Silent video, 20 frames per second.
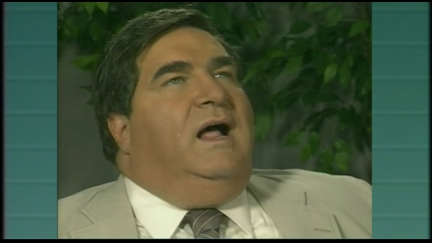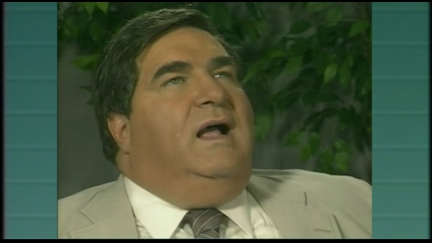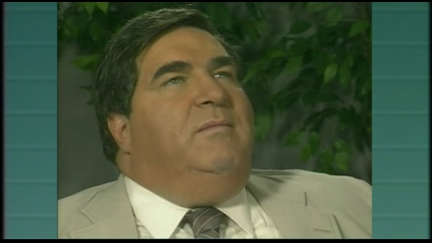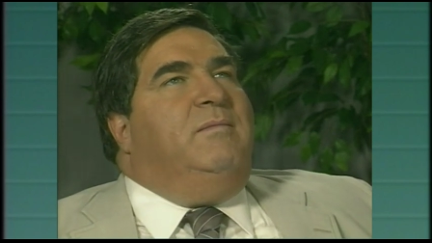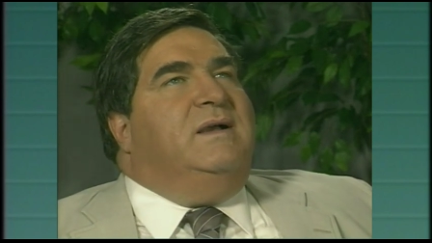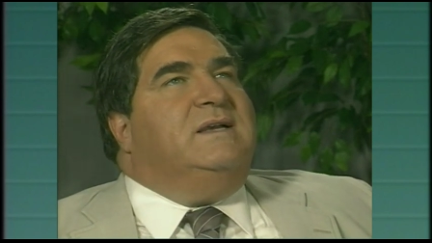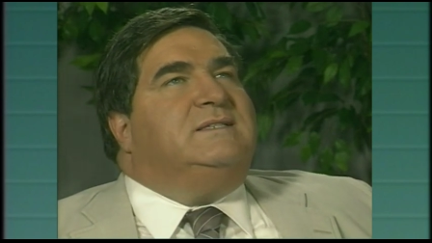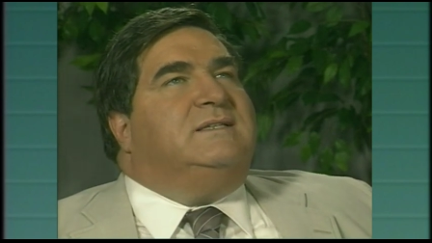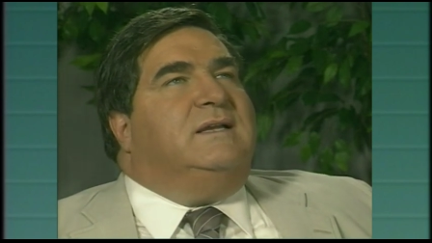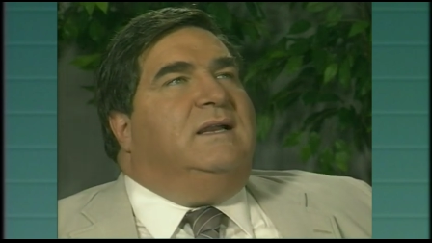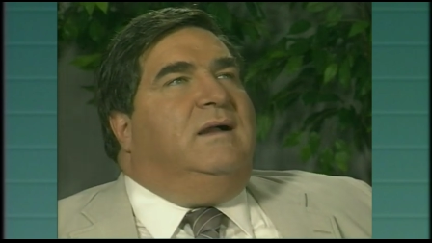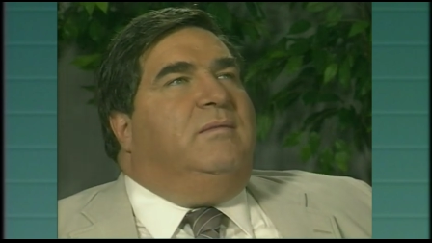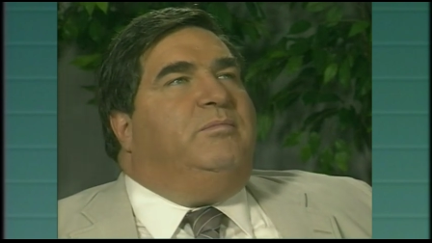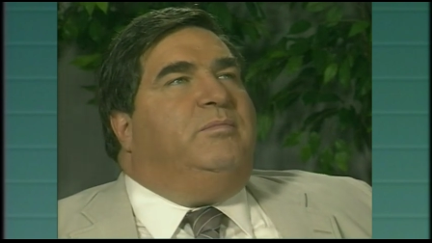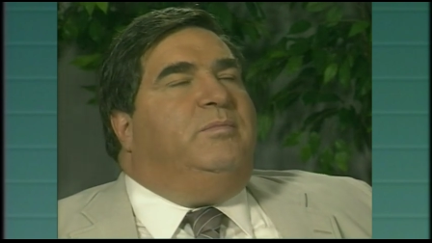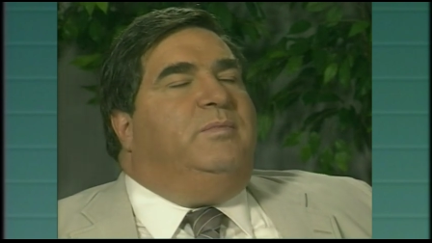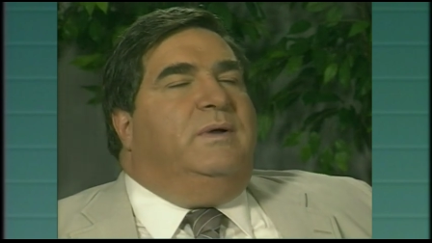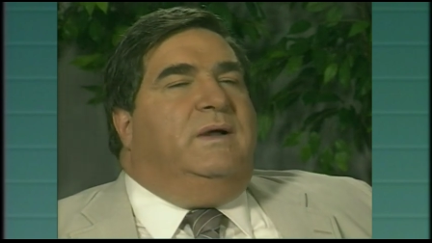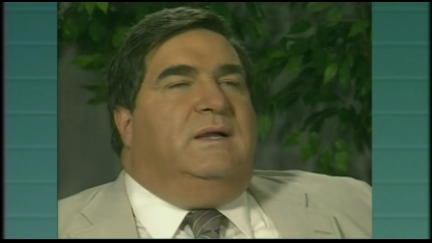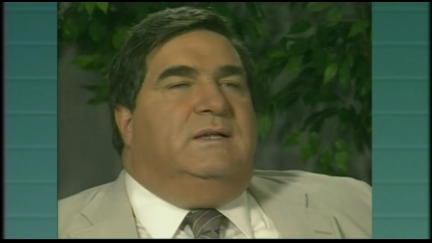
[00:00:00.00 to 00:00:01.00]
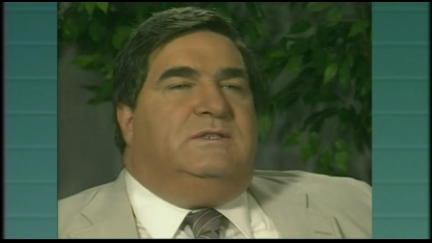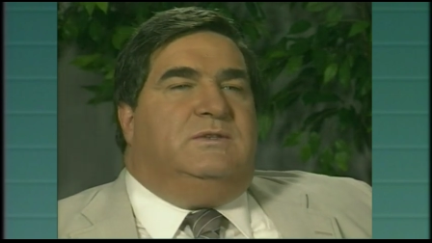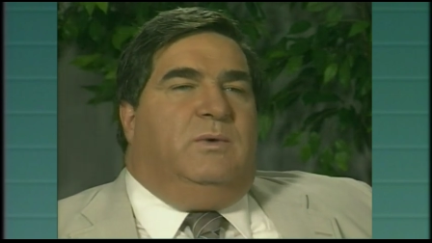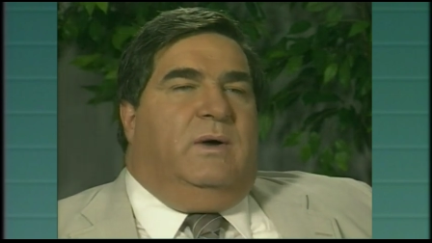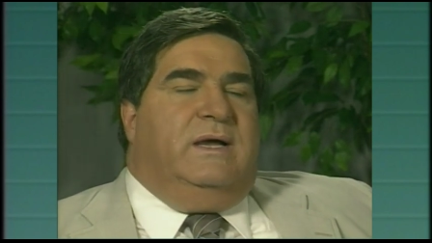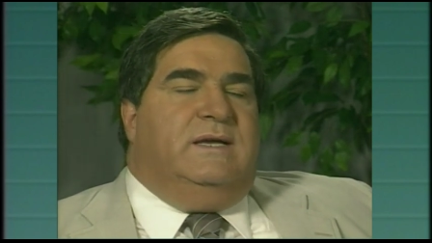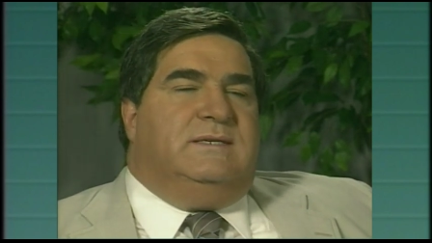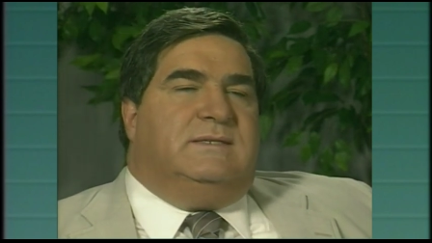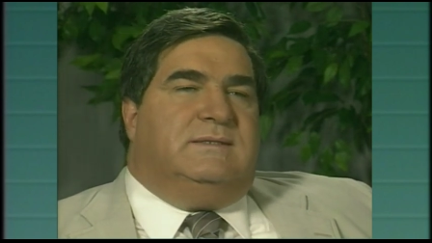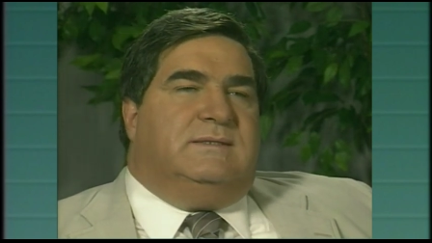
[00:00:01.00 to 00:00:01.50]
I messed it up
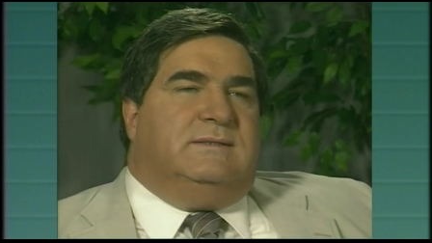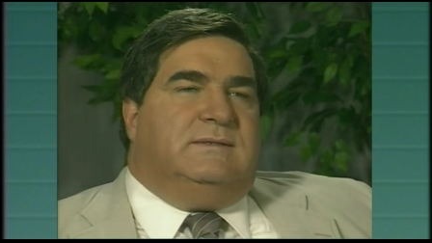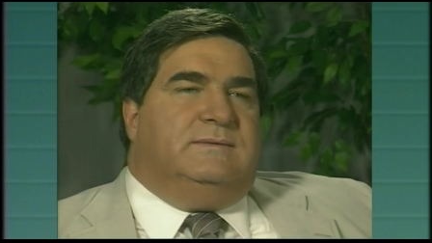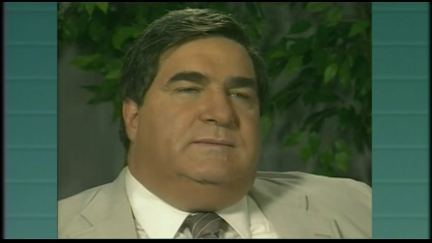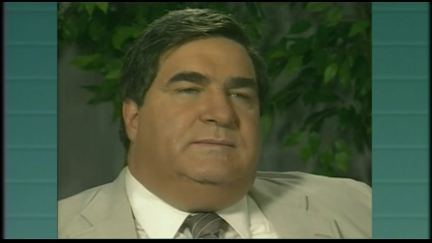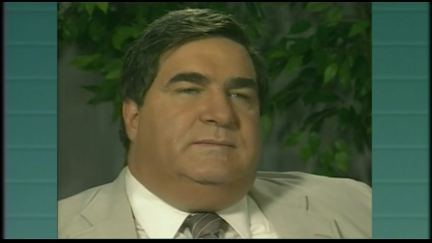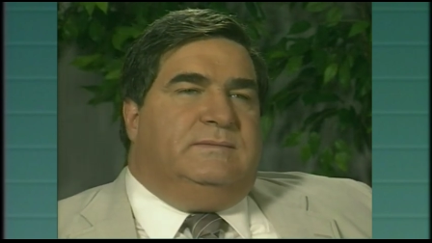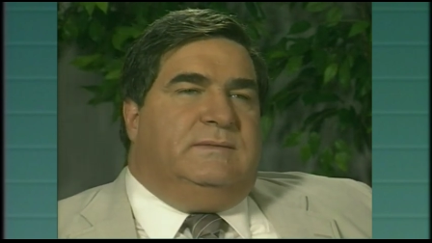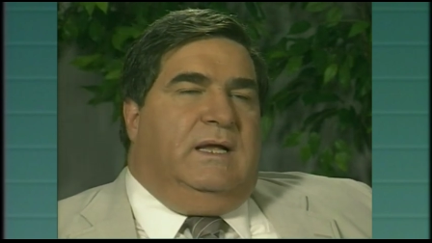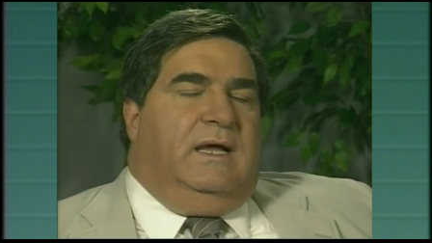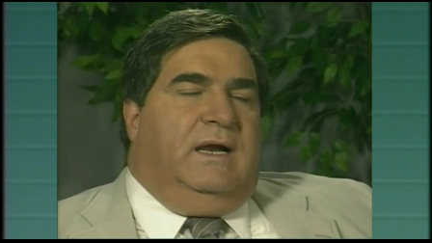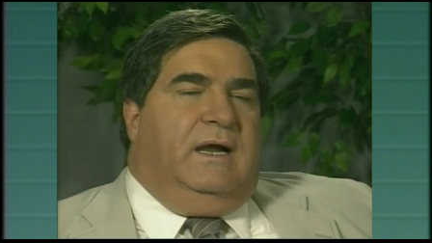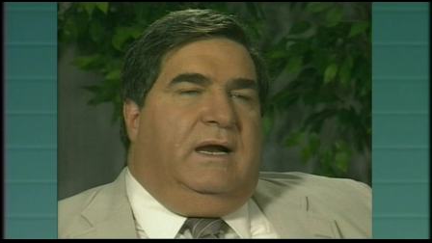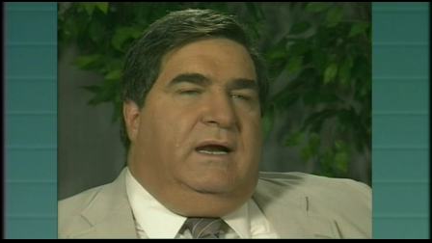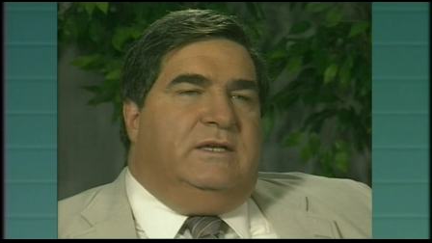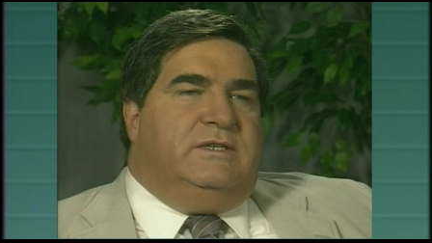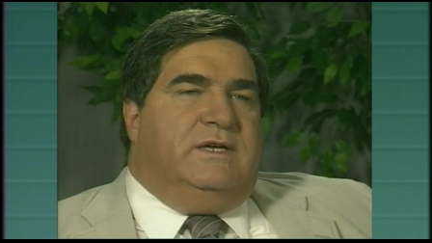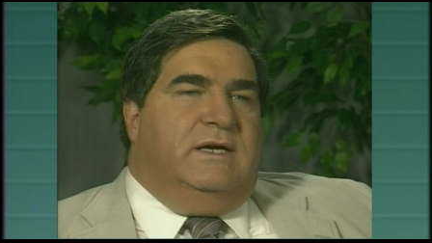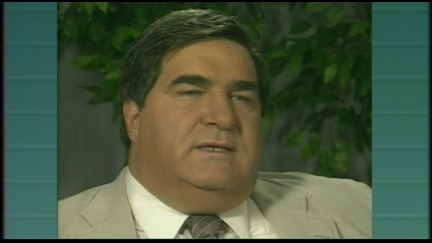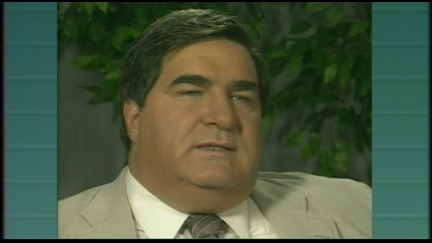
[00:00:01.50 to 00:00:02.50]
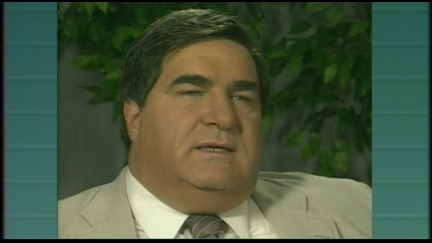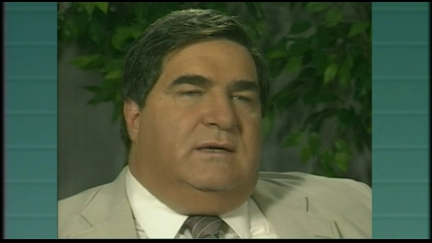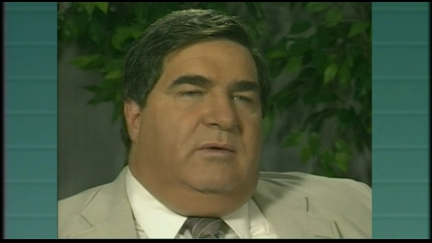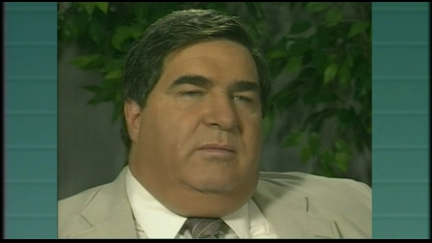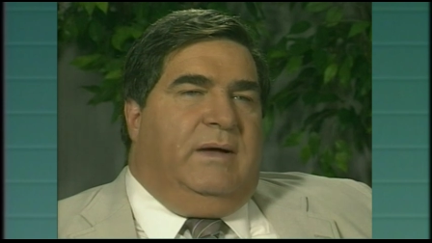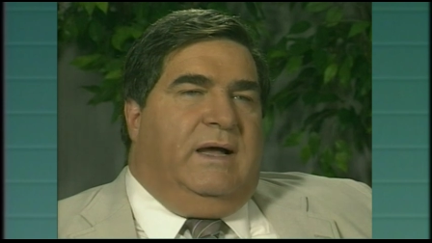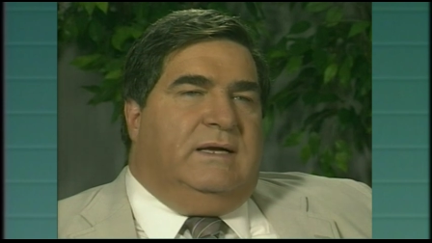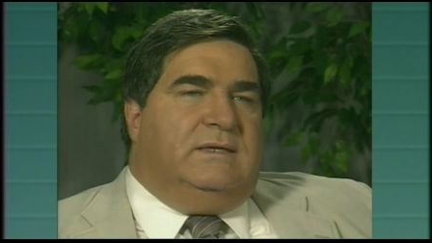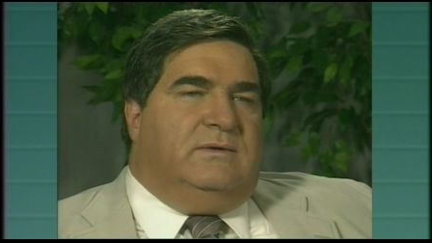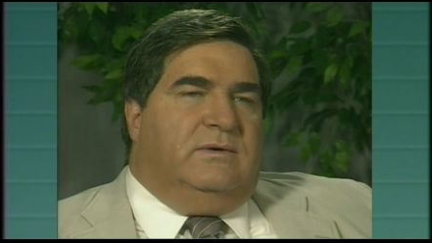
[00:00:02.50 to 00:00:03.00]
twice, and I had a chance to go
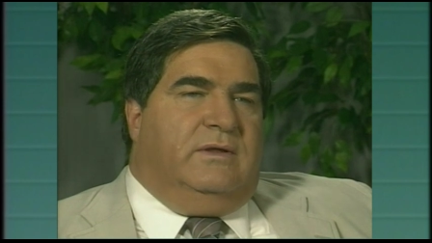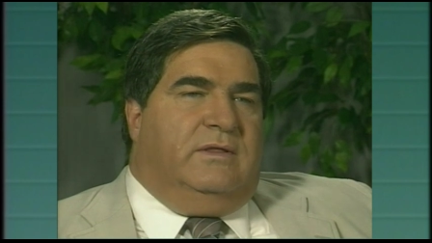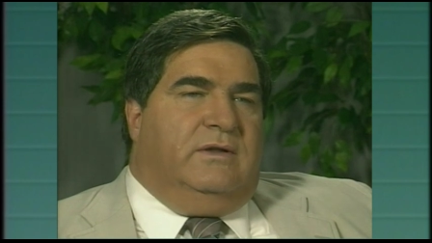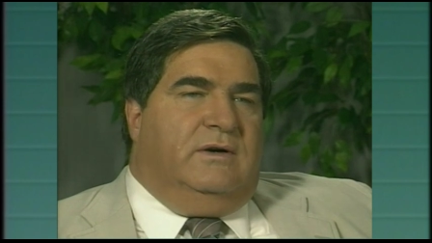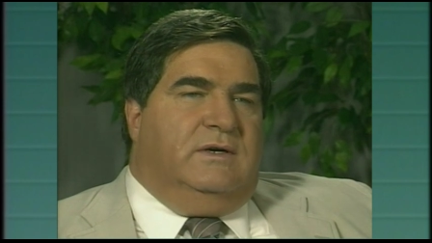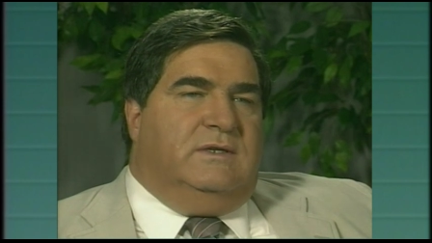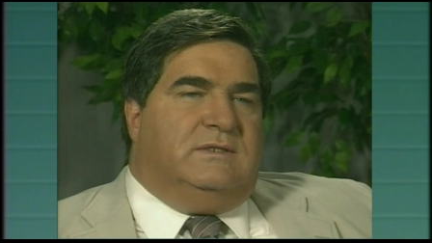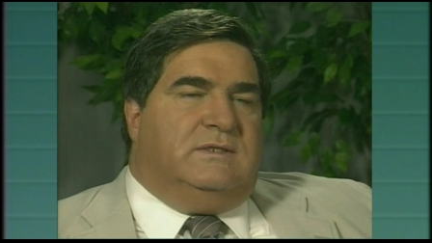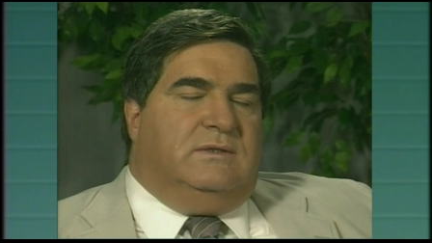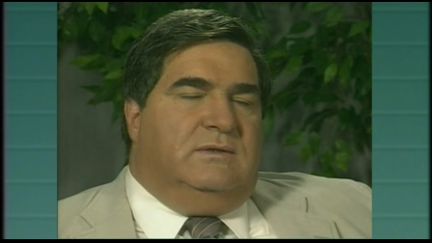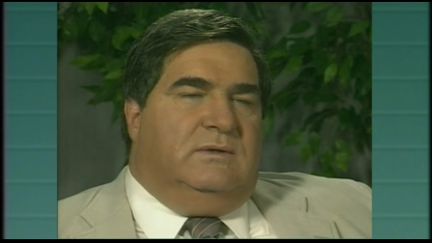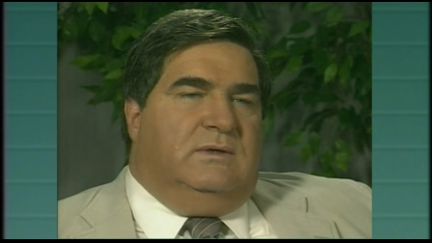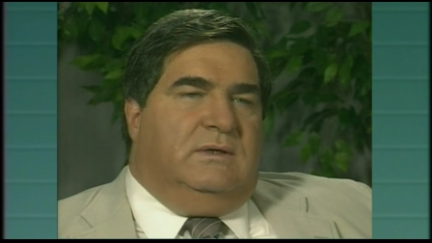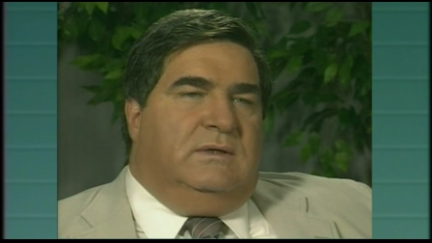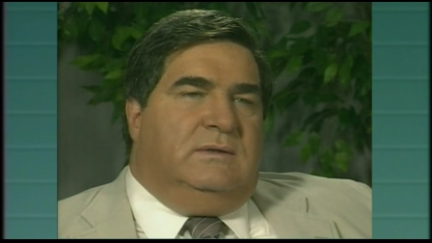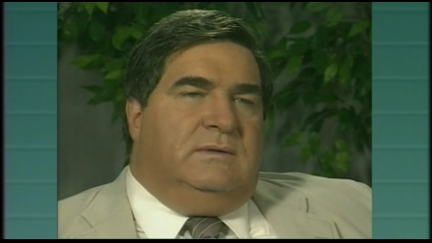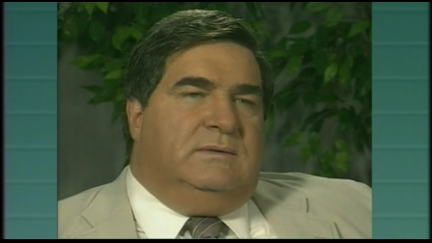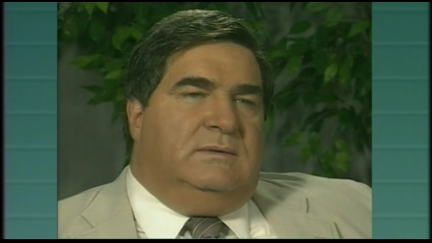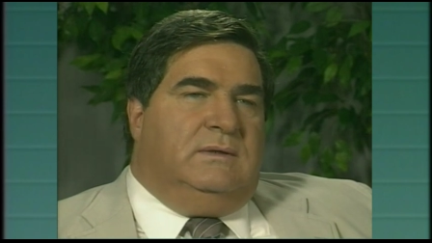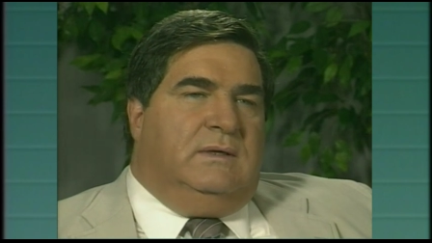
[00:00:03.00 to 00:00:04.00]
back to a third school.